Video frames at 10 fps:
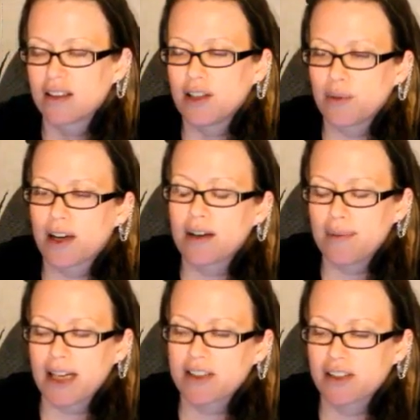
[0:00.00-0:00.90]
You want to
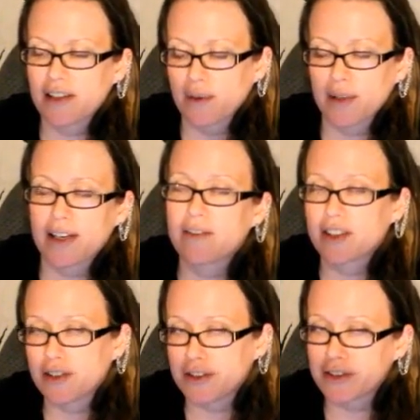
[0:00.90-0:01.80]
make sure that
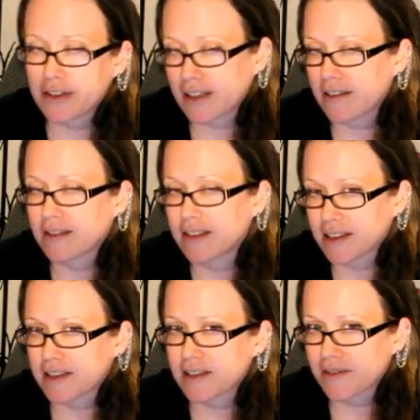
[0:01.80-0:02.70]
whatever you do, that
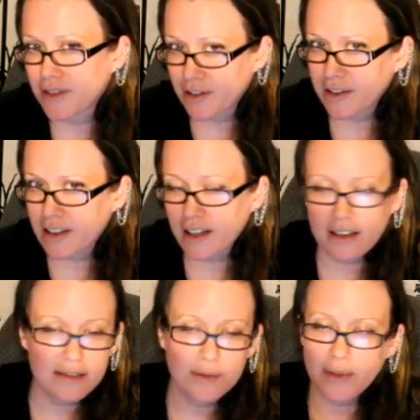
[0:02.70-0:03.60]
this phone
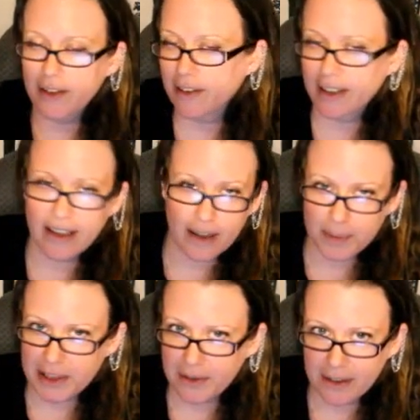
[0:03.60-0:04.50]
call, whether it
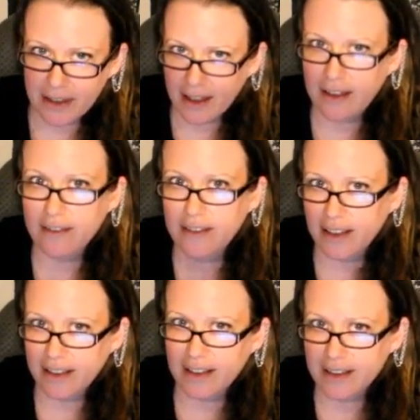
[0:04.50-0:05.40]
helps you or not,
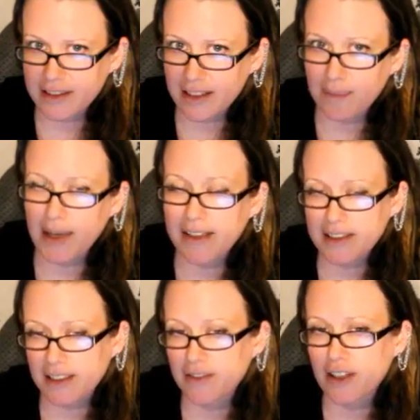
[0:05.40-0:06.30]
that it ends on a
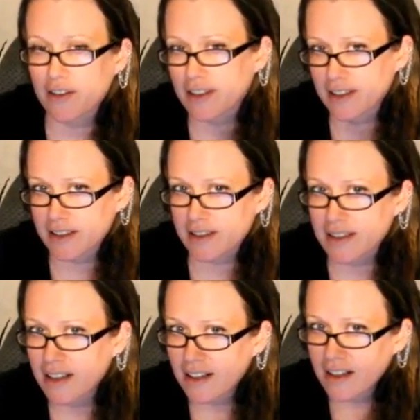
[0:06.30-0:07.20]
positive note, because
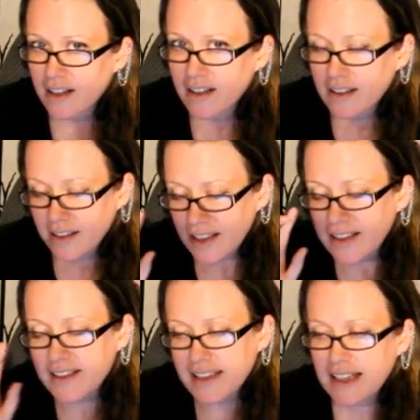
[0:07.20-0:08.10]
it
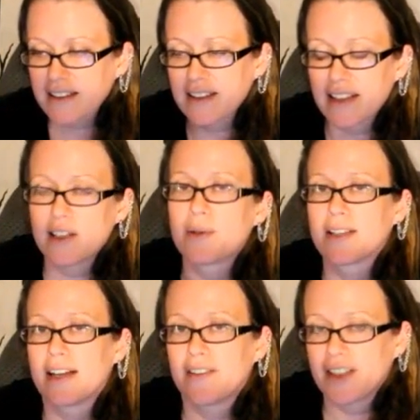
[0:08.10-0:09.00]
is likely that you
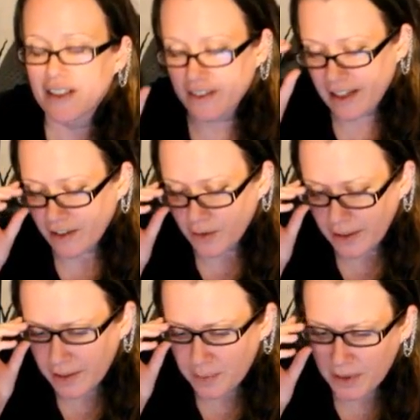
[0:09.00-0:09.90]
will have to interact with
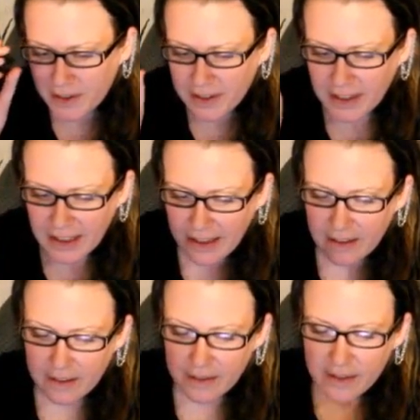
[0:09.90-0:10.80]
this person
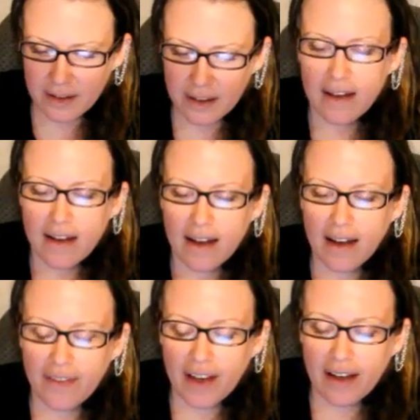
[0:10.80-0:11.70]
again.
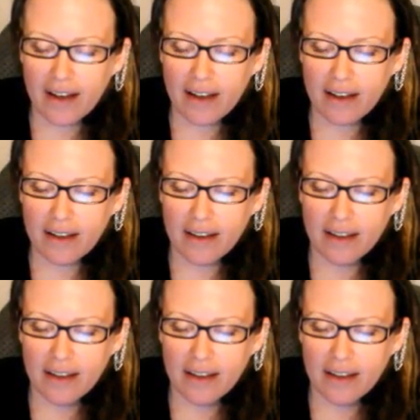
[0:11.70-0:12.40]
And then